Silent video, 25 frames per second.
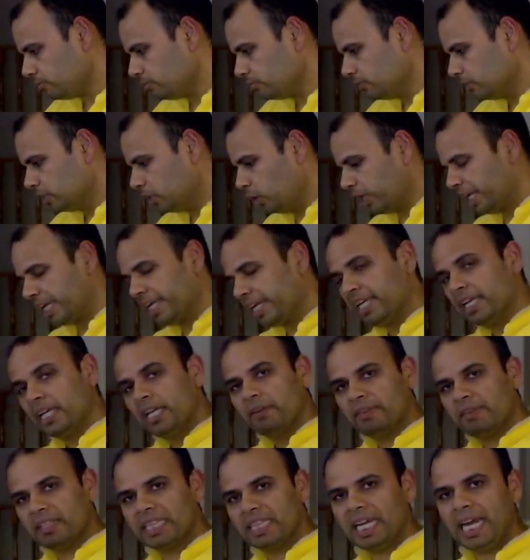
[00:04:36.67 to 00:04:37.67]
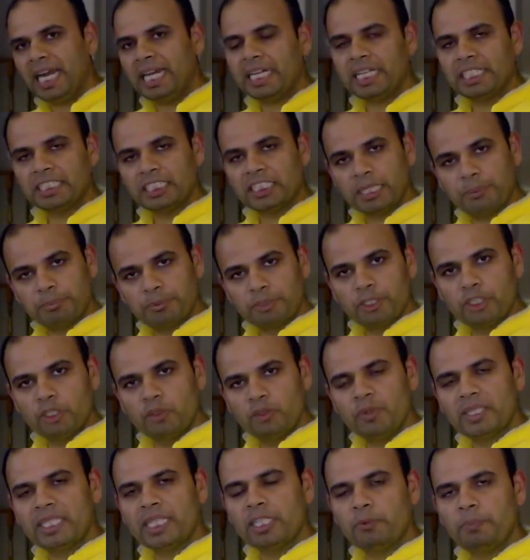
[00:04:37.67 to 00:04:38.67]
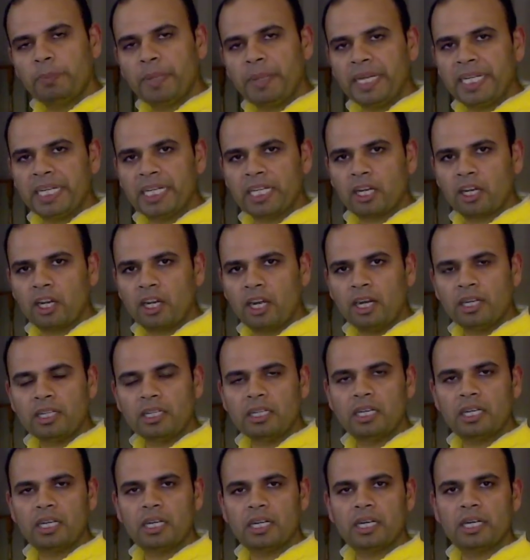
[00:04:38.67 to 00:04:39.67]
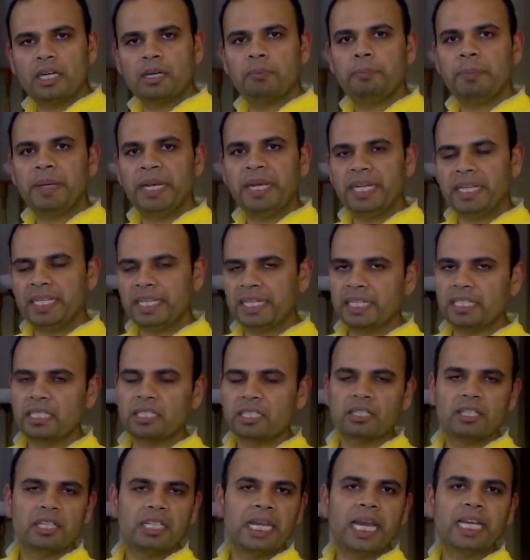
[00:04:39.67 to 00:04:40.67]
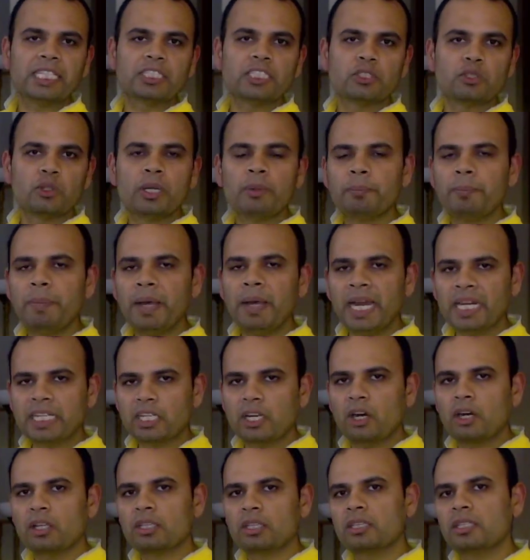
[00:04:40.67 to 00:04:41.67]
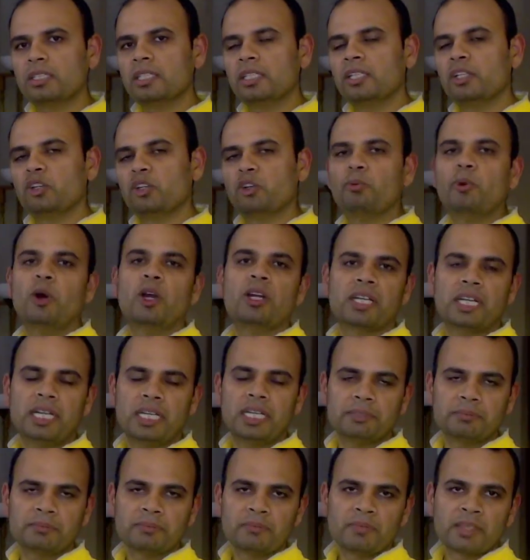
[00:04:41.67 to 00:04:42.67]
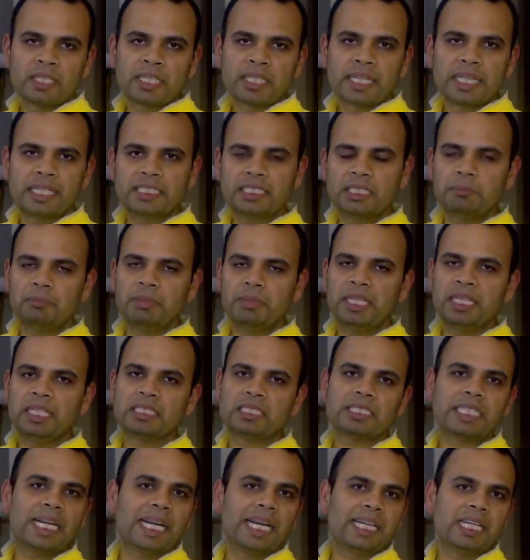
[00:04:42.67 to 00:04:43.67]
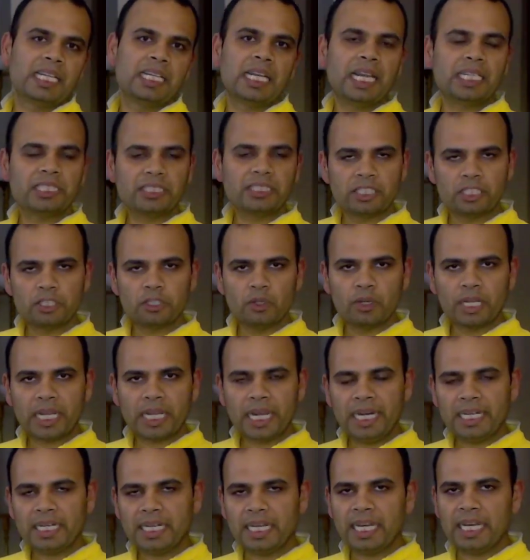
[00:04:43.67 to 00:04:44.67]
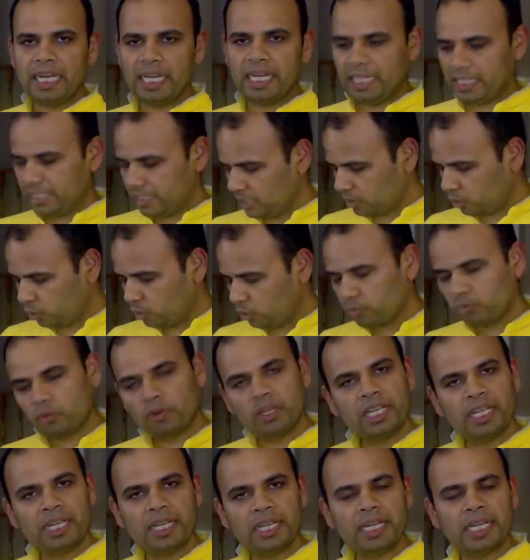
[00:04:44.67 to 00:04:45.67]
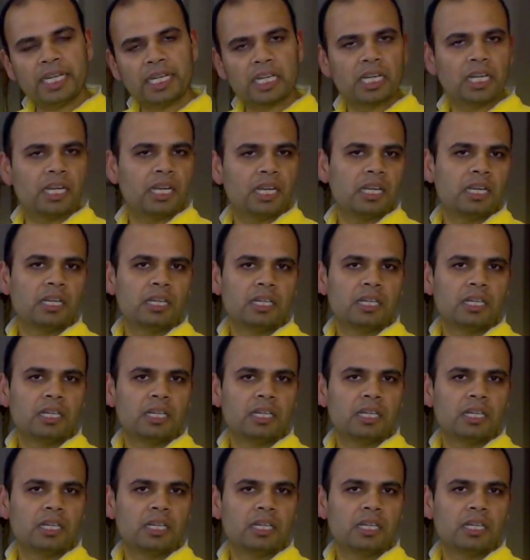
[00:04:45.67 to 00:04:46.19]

Okay, with that, it's up to you whether you paint it or not. Painting it really has no impact on the robot run. It simply is slightly nicer to look at, and hopefully it'll